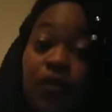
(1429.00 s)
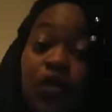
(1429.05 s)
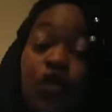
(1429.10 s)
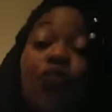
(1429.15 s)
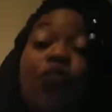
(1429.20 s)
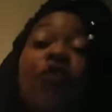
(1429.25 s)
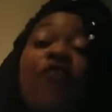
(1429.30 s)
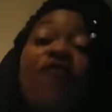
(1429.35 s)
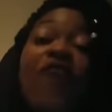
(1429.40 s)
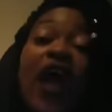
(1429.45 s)

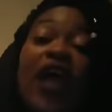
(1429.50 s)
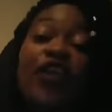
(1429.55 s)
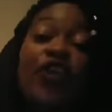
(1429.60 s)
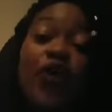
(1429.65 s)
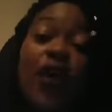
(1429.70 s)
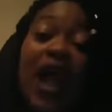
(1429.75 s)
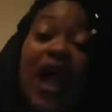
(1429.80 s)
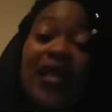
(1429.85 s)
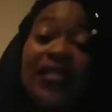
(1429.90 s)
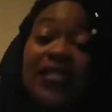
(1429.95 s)
You will find
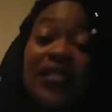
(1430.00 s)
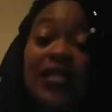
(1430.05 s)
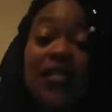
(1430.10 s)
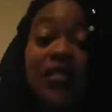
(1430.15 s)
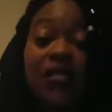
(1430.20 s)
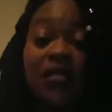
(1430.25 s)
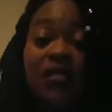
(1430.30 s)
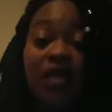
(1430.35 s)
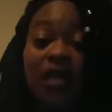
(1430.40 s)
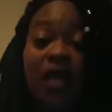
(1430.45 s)
your
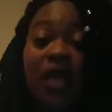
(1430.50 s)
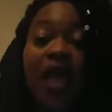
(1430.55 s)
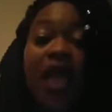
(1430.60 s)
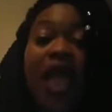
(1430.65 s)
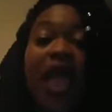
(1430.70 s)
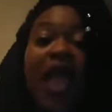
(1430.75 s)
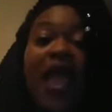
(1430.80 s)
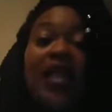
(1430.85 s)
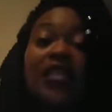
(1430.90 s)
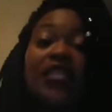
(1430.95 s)
identity.
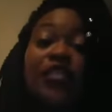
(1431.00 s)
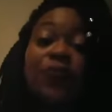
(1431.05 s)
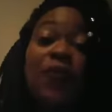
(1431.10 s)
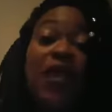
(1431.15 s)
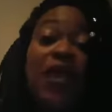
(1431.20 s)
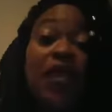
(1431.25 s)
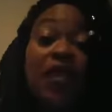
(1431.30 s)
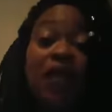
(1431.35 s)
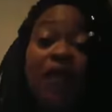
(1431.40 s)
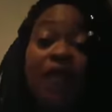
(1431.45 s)
And
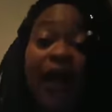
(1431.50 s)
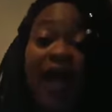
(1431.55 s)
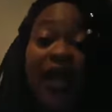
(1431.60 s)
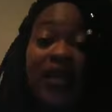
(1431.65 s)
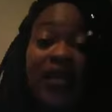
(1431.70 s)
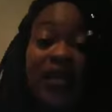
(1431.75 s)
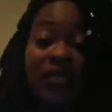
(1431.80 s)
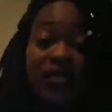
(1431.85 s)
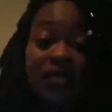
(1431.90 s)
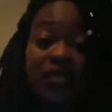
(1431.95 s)
speaking of
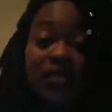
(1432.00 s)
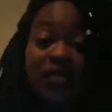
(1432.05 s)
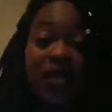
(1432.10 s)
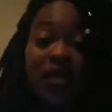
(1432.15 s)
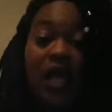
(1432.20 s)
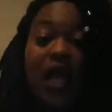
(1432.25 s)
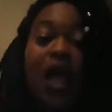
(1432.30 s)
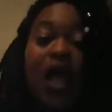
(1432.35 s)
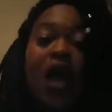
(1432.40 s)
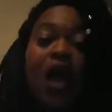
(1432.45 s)

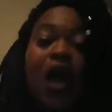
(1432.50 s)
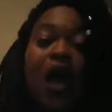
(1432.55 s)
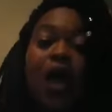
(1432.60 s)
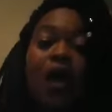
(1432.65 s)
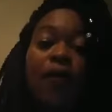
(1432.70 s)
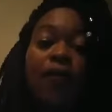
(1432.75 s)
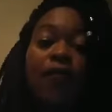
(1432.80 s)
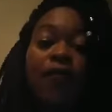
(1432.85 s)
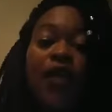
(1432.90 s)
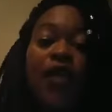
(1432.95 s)
identity,
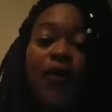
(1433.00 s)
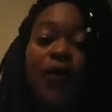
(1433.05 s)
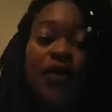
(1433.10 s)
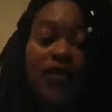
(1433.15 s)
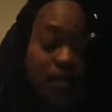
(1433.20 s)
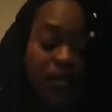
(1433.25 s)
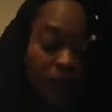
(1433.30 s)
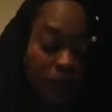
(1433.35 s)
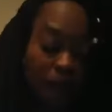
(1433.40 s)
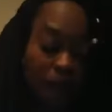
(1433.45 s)
there
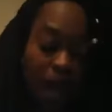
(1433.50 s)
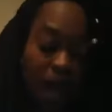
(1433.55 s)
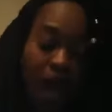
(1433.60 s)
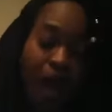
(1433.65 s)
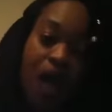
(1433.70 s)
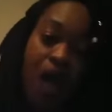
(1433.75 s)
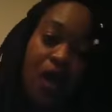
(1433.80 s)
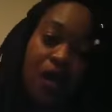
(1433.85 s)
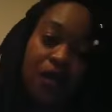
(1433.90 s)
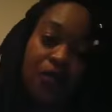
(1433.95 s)
is a
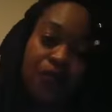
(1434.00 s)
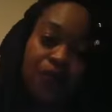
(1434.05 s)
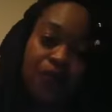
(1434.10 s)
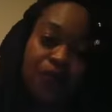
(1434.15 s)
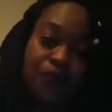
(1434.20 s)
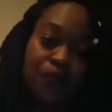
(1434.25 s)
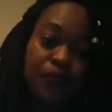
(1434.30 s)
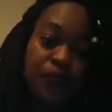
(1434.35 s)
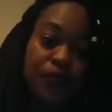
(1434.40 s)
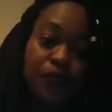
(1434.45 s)
blog.
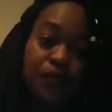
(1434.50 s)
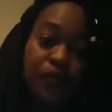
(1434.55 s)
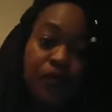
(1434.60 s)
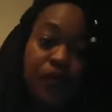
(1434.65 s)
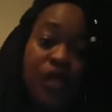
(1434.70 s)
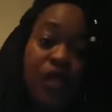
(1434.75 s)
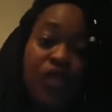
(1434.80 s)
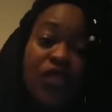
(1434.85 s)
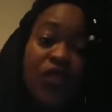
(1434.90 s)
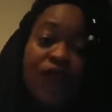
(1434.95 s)

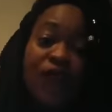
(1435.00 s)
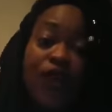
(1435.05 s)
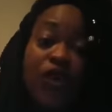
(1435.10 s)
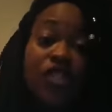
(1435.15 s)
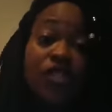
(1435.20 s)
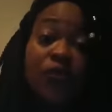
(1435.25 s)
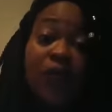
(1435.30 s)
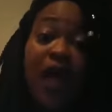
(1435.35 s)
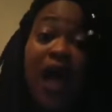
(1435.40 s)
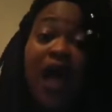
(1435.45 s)
The
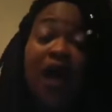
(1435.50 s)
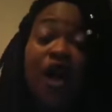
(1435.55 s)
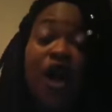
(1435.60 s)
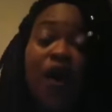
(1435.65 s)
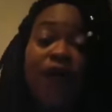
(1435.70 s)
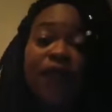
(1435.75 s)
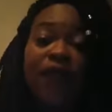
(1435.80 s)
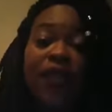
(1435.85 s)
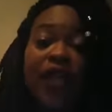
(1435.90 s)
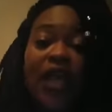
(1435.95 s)
first blog
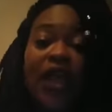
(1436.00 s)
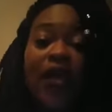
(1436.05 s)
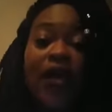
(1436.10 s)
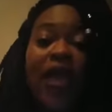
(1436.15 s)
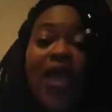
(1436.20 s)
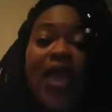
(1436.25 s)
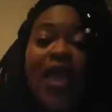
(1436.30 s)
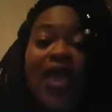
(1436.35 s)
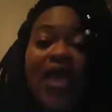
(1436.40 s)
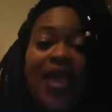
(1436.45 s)
on
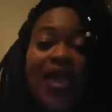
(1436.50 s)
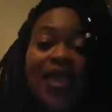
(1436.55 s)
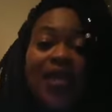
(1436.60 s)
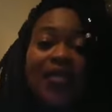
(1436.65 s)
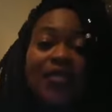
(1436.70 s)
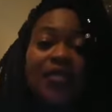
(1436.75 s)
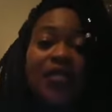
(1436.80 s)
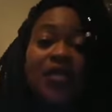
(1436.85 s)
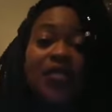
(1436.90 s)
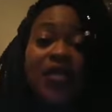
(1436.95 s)
there
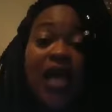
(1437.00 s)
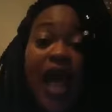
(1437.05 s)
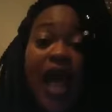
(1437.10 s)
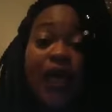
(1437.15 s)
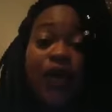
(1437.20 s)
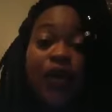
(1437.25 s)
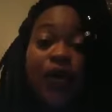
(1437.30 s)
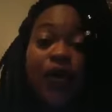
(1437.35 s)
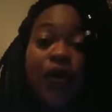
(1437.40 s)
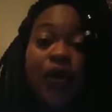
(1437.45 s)
is
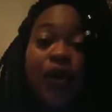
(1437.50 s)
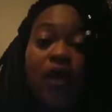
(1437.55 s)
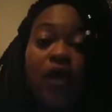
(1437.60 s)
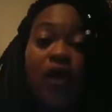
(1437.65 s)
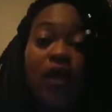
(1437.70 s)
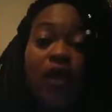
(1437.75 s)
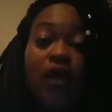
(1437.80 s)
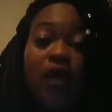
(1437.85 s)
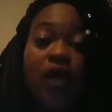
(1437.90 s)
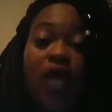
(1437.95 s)
titled,
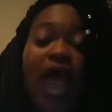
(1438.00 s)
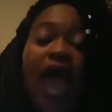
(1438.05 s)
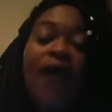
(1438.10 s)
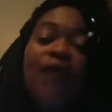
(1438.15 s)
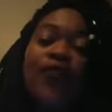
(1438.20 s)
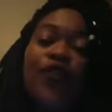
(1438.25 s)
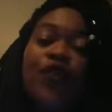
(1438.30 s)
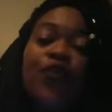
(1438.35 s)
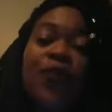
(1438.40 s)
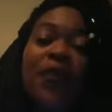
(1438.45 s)

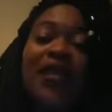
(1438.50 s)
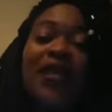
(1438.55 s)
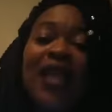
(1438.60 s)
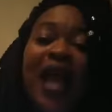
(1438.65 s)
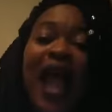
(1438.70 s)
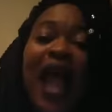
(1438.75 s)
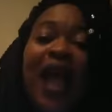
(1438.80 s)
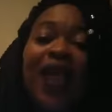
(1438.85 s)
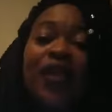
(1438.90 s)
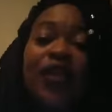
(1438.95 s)
Have You Been
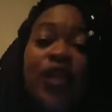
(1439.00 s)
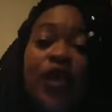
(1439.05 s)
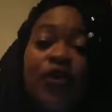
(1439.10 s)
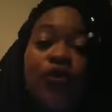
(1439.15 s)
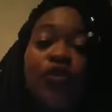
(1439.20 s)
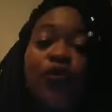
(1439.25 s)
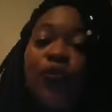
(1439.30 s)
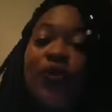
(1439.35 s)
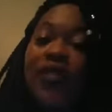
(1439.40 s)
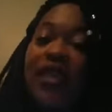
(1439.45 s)

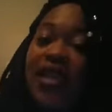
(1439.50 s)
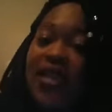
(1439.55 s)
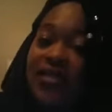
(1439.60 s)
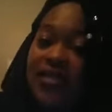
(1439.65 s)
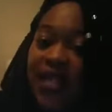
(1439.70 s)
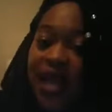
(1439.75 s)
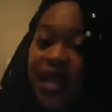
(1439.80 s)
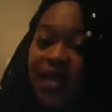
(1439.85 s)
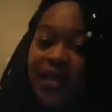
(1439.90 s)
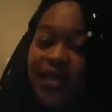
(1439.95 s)
Diagnosed with
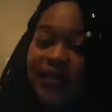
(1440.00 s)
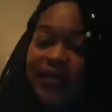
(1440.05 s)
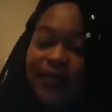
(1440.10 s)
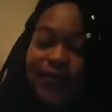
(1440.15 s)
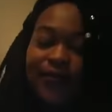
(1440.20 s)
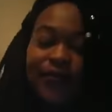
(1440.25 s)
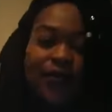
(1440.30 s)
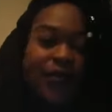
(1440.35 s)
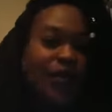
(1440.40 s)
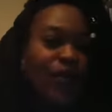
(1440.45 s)

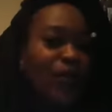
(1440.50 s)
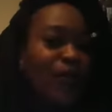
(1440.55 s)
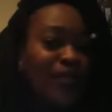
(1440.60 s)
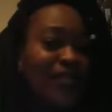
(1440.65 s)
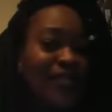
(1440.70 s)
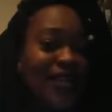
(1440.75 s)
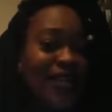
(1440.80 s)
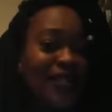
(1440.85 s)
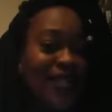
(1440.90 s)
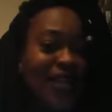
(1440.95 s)
SID?
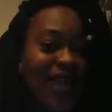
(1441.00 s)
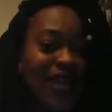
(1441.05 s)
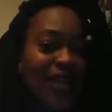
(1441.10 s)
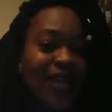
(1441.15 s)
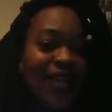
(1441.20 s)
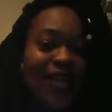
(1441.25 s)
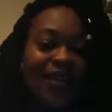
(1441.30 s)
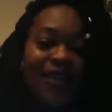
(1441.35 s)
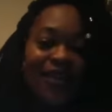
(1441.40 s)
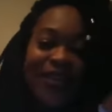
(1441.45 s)
What's
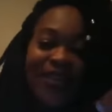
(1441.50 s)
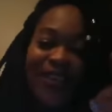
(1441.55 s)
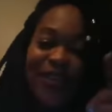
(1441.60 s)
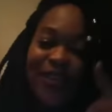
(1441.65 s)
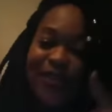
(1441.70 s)
SID?